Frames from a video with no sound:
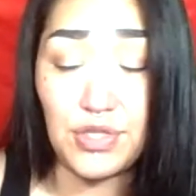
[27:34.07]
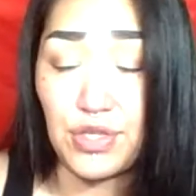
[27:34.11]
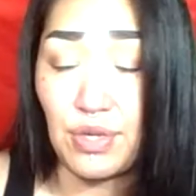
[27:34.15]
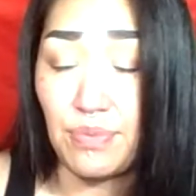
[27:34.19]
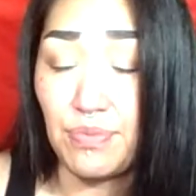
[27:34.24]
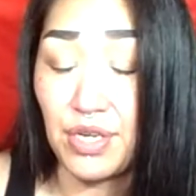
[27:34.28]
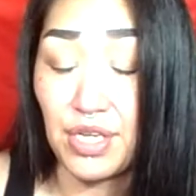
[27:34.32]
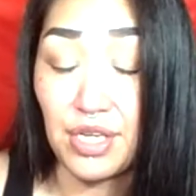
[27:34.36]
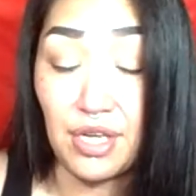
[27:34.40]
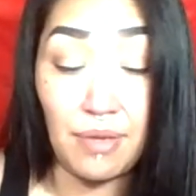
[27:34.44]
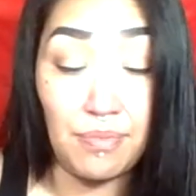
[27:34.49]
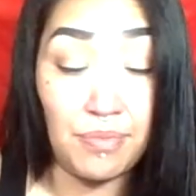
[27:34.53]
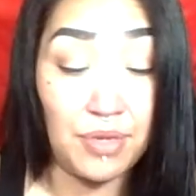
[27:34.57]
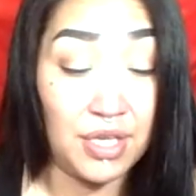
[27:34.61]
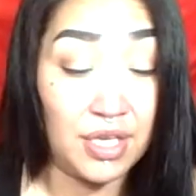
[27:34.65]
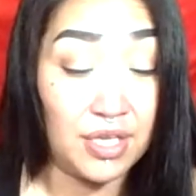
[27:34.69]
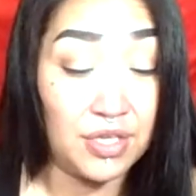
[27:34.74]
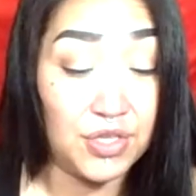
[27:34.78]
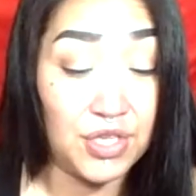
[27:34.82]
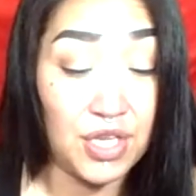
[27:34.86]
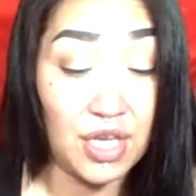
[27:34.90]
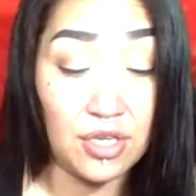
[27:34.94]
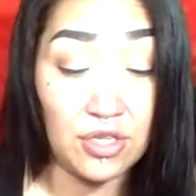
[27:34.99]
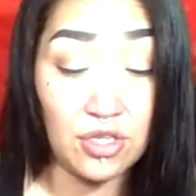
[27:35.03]
Somebody coming in
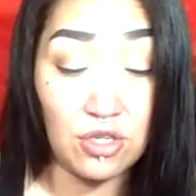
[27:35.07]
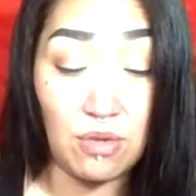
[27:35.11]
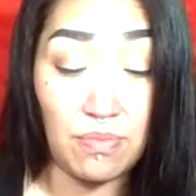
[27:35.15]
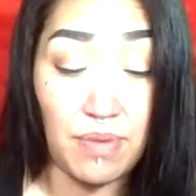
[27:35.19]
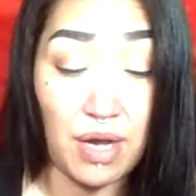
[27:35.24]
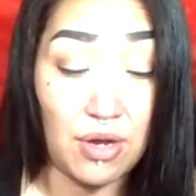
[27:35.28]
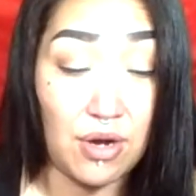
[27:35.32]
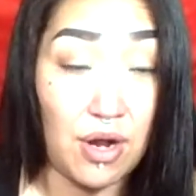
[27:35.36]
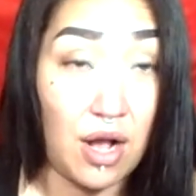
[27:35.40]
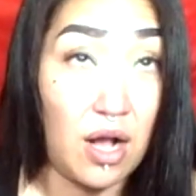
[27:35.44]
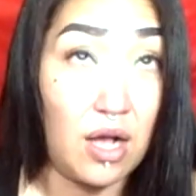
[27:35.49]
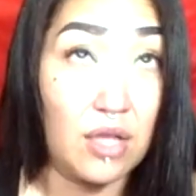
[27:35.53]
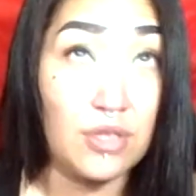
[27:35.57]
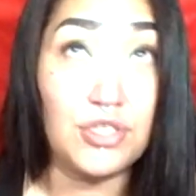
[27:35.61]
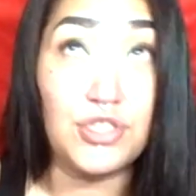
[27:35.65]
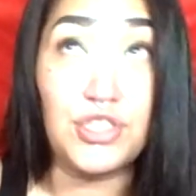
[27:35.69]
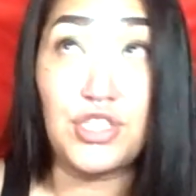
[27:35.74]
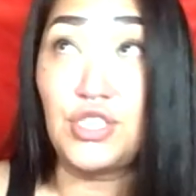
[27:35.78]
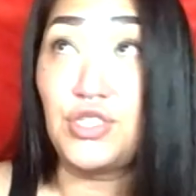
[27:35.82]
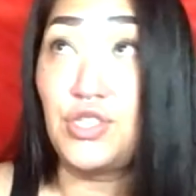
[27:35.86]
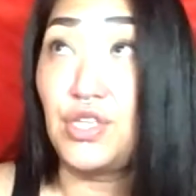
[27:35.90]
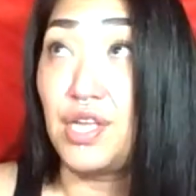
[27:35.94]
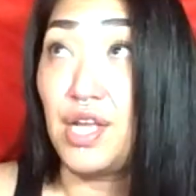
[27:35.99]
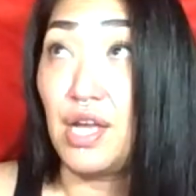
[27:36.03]
telling you about all the
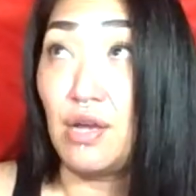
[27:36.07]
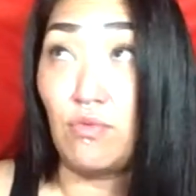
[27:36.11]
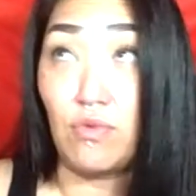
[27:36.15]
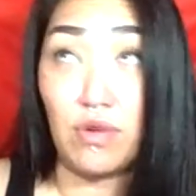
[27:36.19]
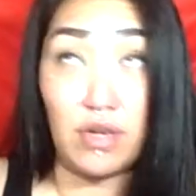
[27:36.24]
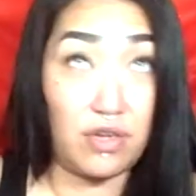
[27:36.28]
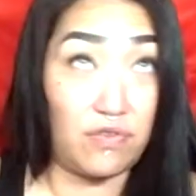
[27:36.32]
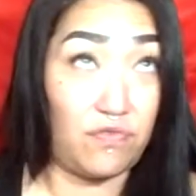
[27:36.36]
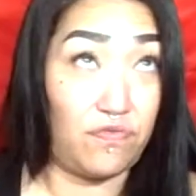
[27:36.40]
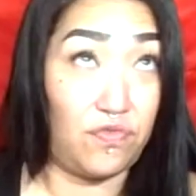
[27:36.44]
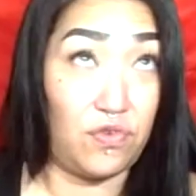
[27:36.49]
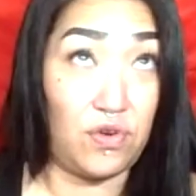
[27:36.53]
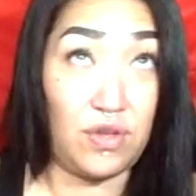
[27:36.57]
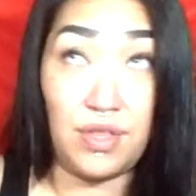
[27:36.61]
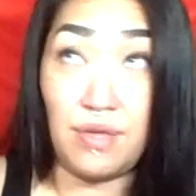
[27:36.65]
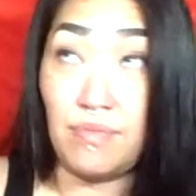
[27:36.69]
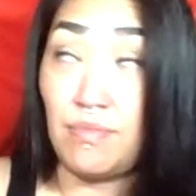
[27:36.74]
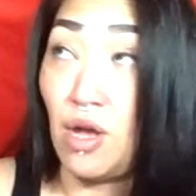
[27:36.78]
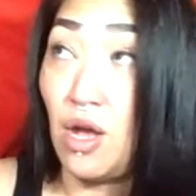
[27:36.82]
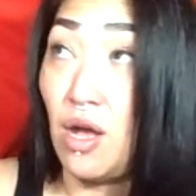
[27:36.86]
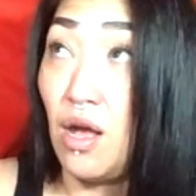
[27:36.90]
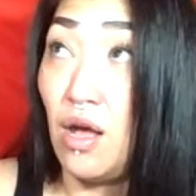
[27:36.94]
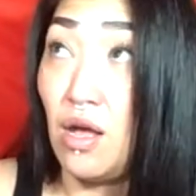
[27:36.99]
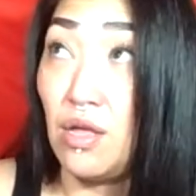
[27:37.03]
shit that ain't working for them,
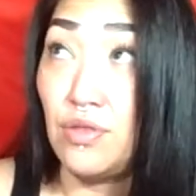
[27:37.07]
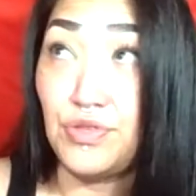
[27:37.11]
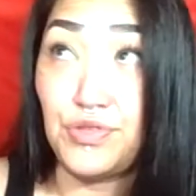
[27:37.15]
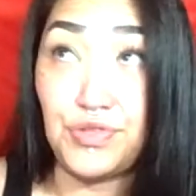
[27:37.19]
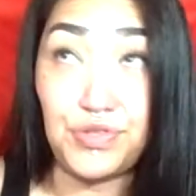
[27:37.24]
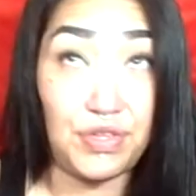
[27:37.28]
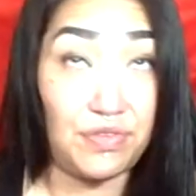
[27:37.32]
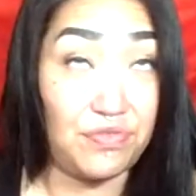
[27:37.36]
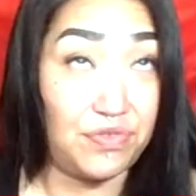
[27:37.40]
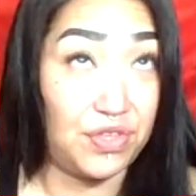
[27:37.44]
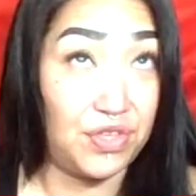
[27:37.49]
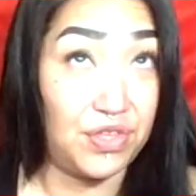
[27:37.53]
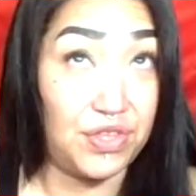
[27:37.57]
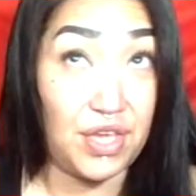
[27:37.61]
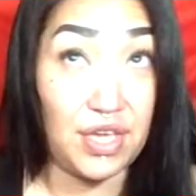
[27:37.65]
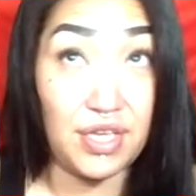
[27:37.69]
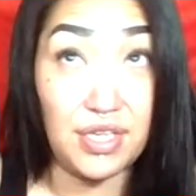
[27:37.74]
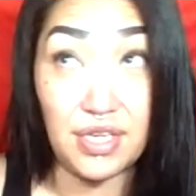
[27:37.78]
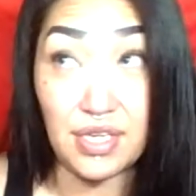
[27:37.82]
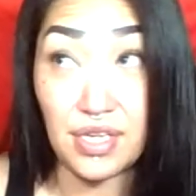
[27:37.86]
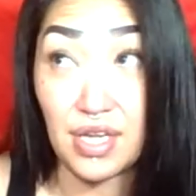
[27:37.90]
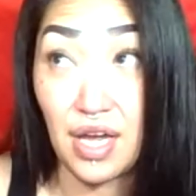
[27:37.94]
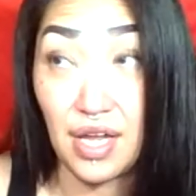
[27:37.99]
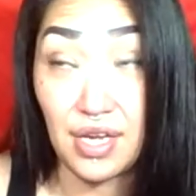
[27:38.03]
all the stuff that they
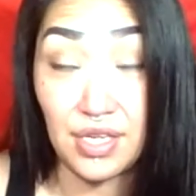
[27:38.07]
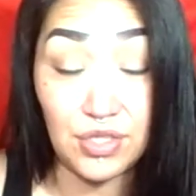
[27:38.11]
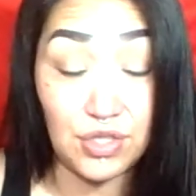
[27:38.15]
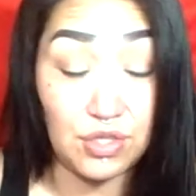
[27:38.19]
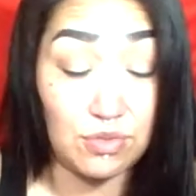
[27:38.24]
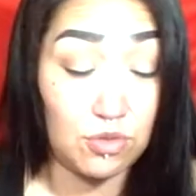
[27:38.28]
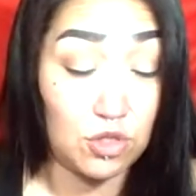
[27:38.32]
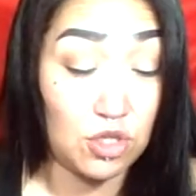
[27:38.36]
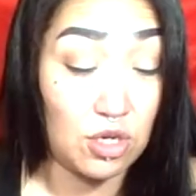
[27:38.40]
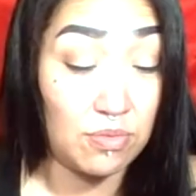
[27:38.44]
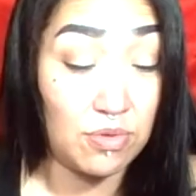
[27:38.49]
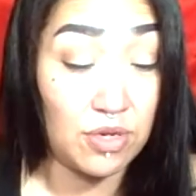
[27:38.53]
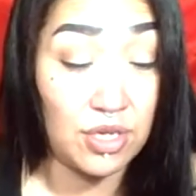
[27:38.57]
didn't got in some trouble.